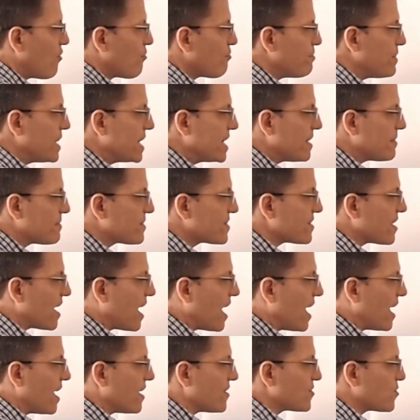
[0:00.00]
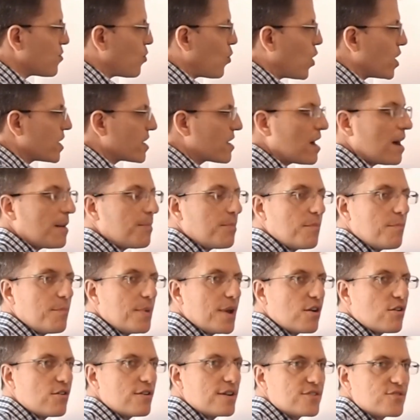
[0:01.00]
Medium size, 1 cup of
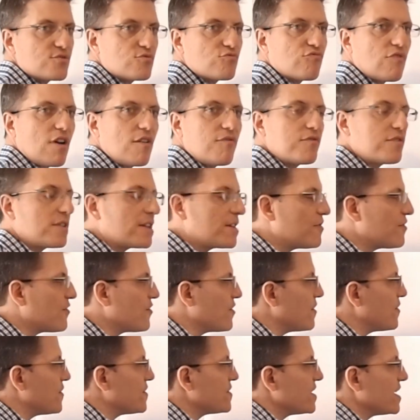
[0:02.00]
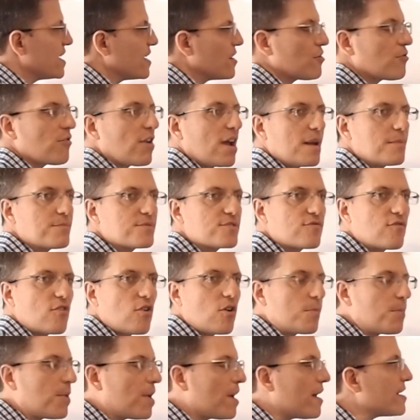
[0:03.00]
berries, roughly 15 grams of
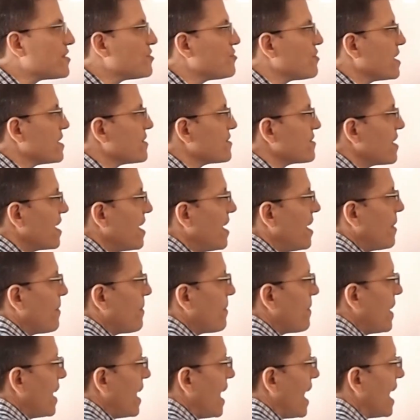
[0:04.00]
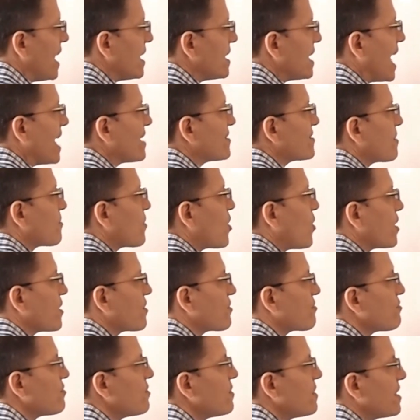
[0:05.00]
carbohydrates. And as I'm going
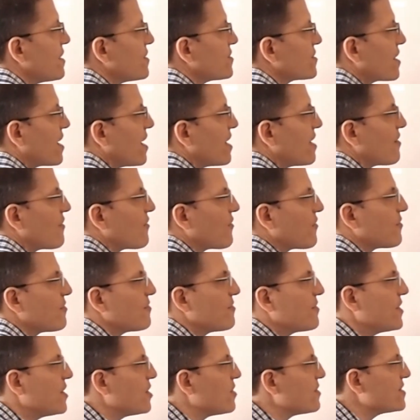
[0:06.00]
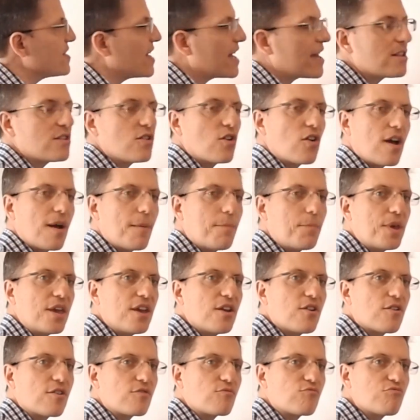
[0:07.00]
through this, kind of, take a look up
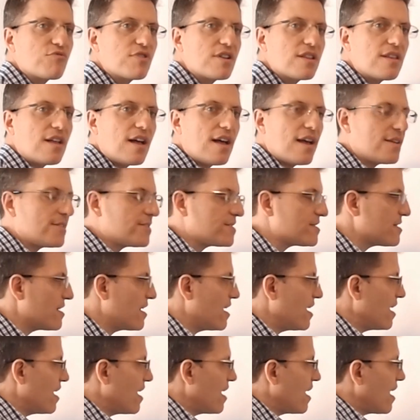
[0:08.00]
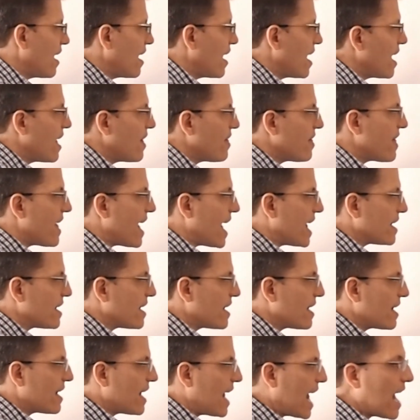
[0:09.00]
here and realize
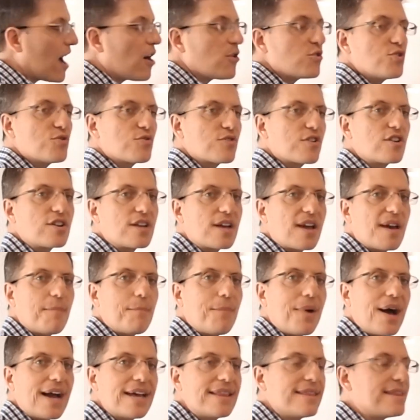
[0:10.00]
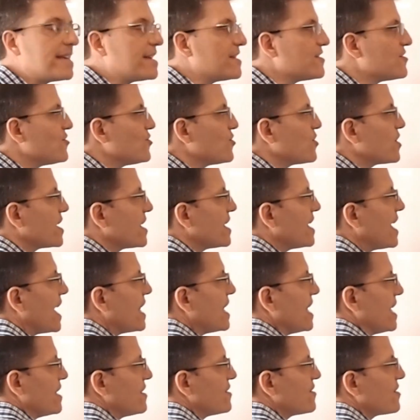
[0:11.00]
that how you're going to combine these, you can get
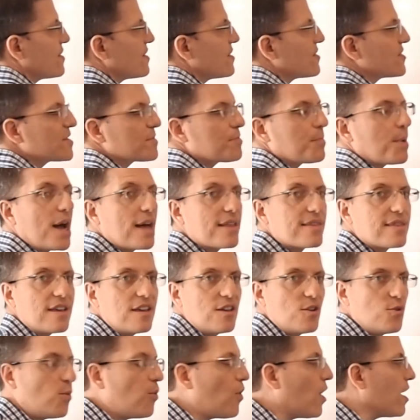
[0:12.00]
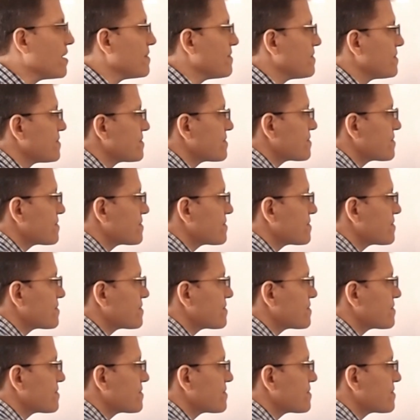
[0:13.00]
into the spot that you want.